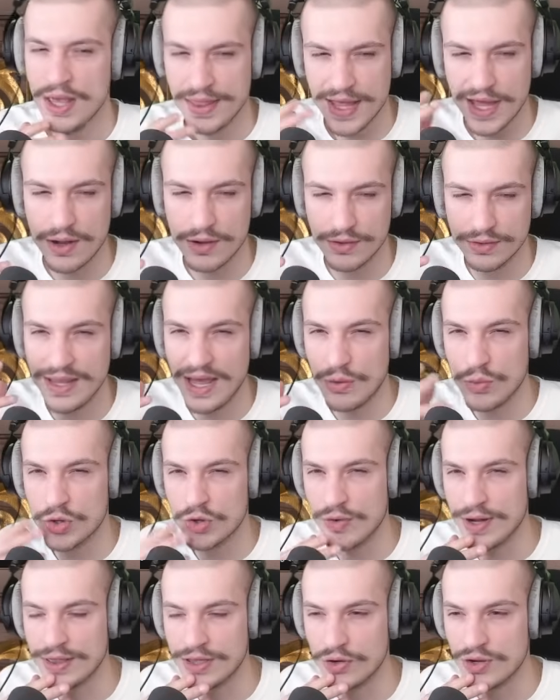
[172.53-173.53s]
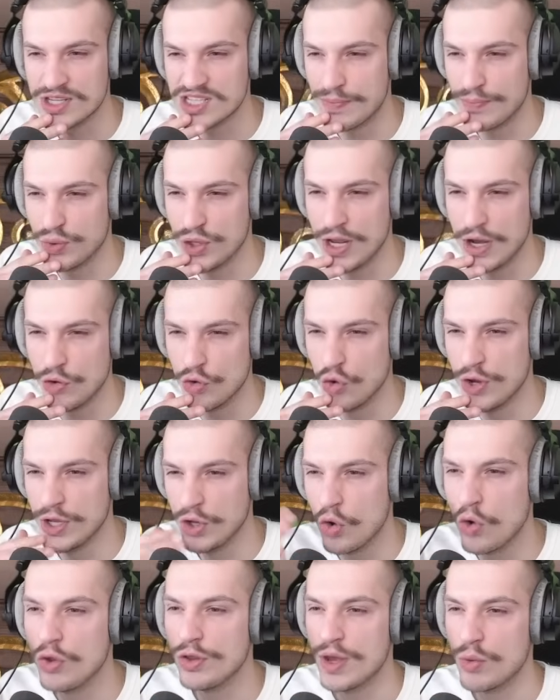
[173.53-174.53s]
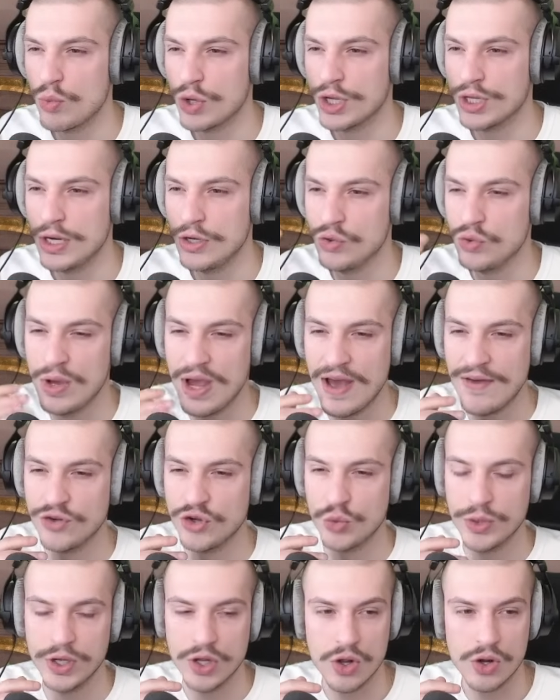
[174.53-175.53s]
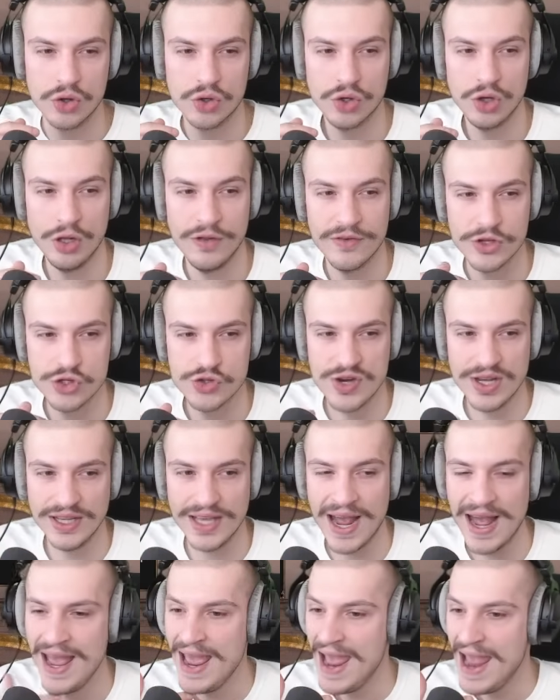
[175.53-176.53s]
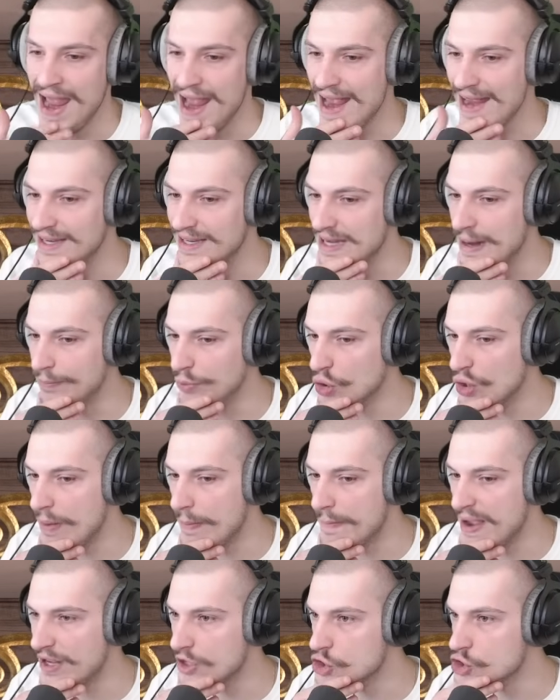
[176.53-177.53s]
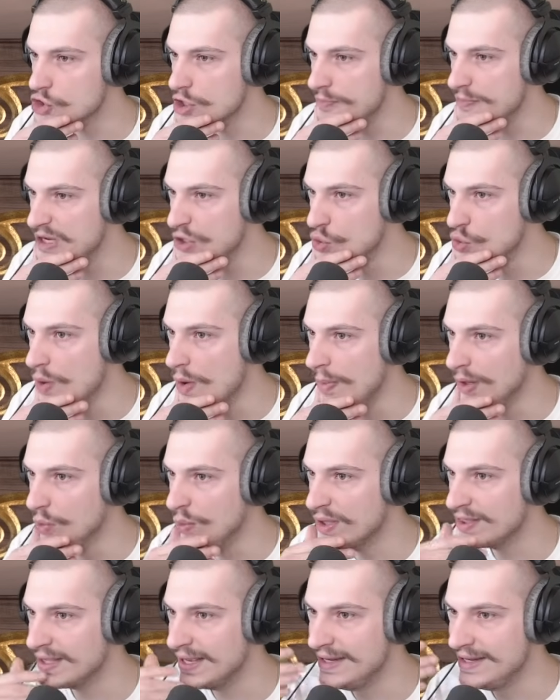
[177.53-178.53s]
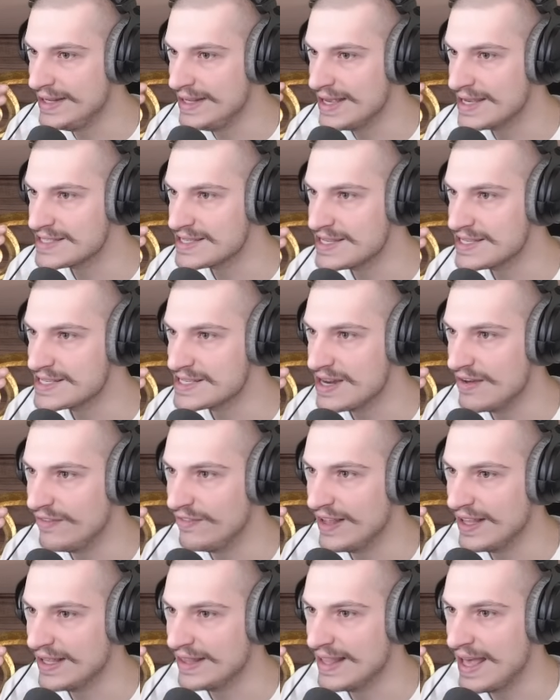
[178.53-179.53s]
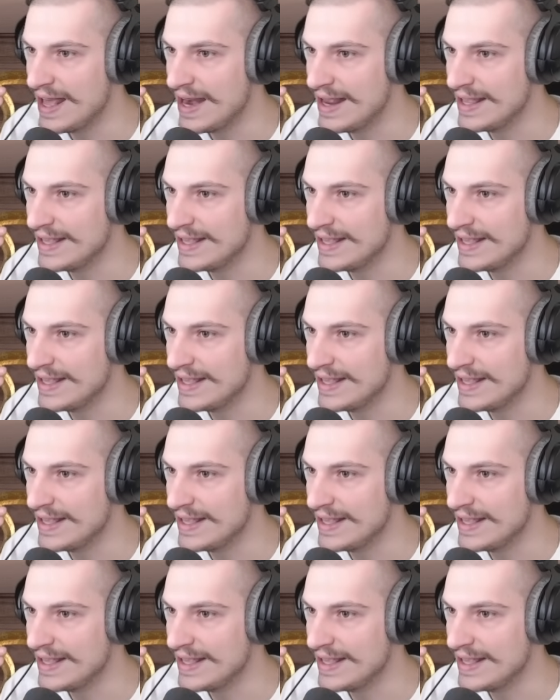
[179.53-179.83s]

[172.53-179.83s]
that one right there is a pretty annoying goal that we're gonna do after we conquer all of Australia. 8 Diplorep, man, should be doable with ideas and stuff like that, I